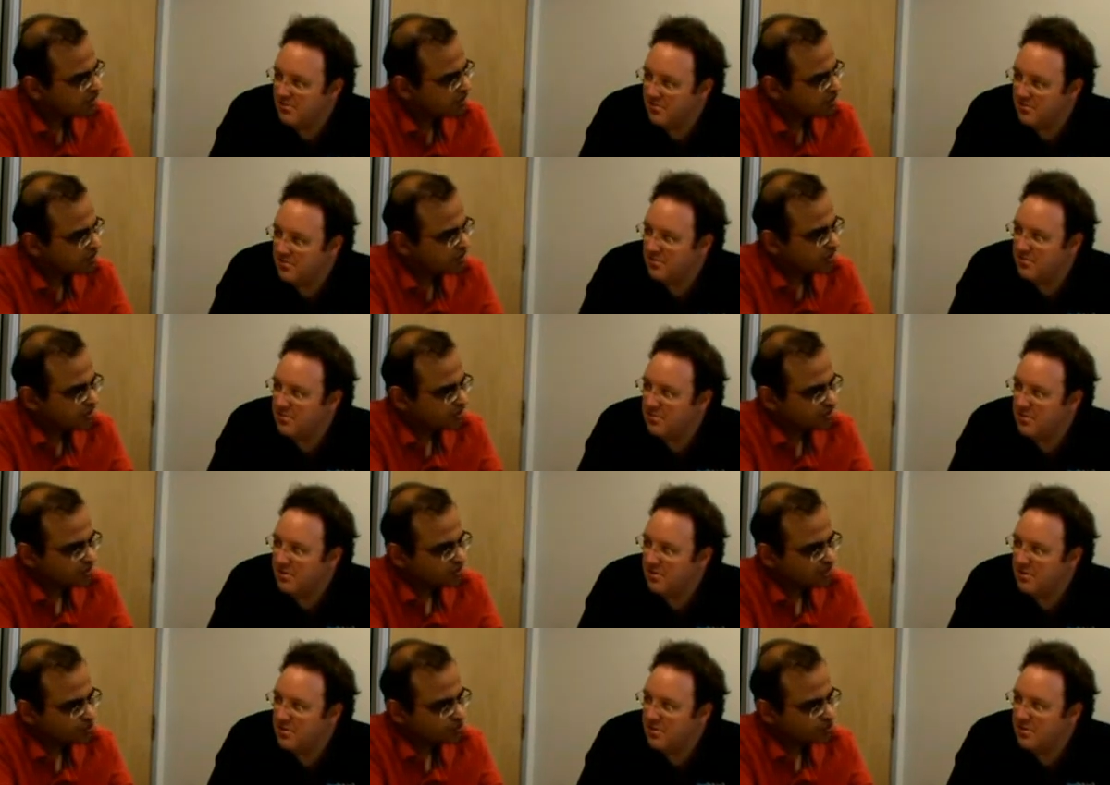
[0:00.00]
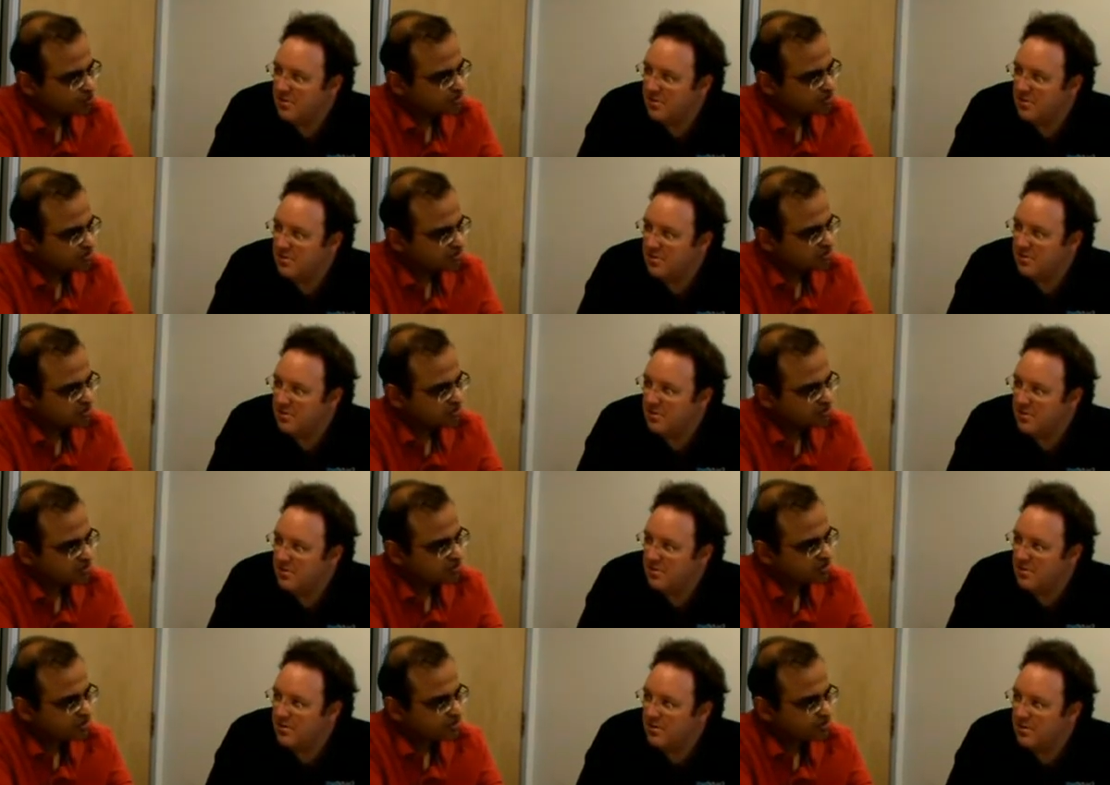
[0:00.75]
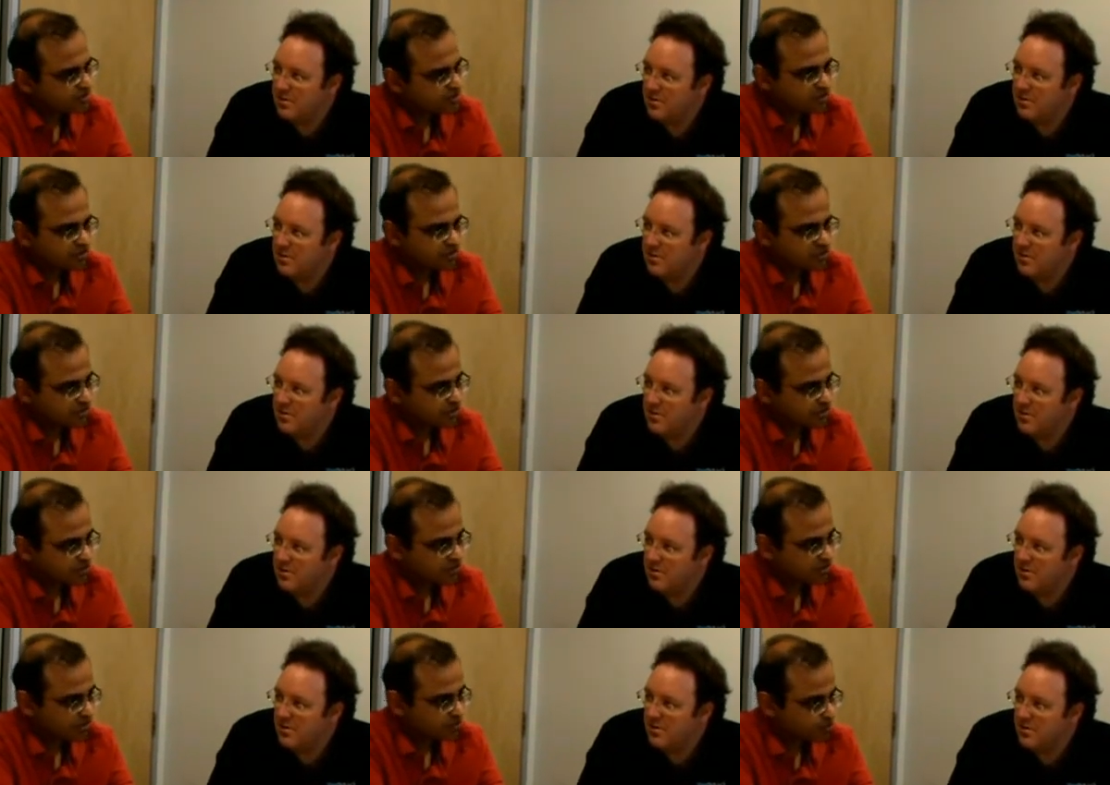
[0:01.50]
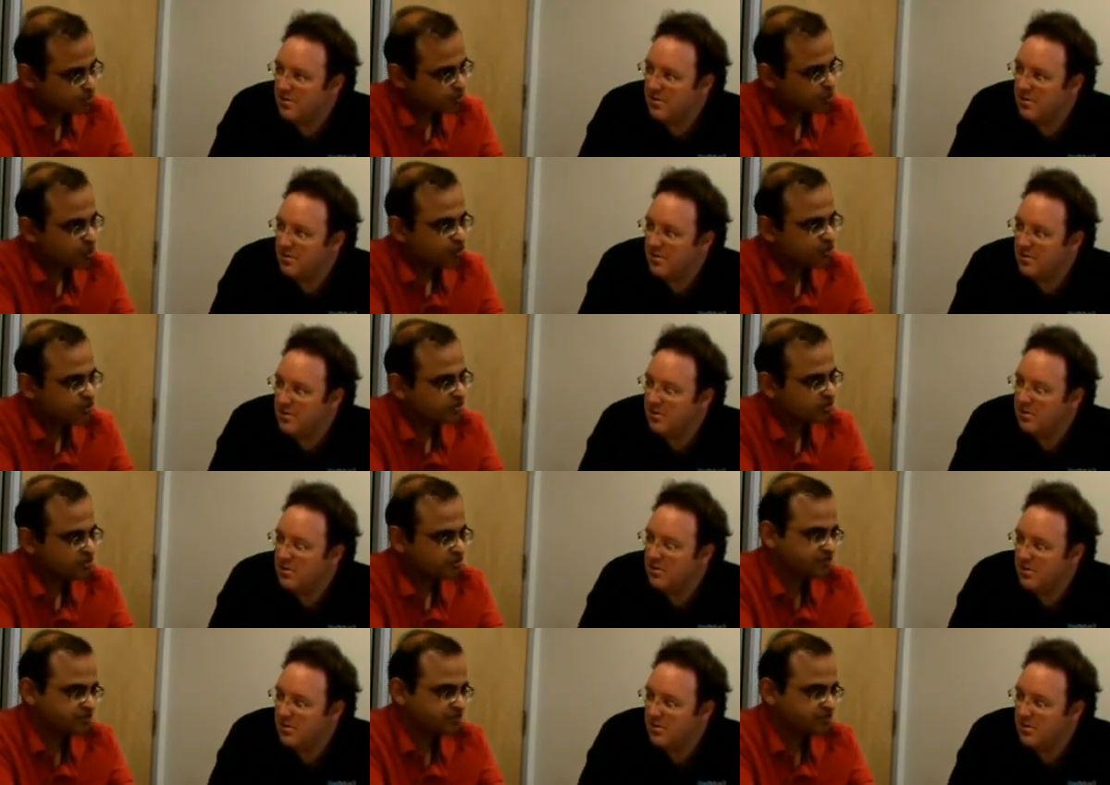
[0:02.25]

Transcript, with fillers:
Speaker 1: mm-hmm. and then once you select TCP, you can select the port.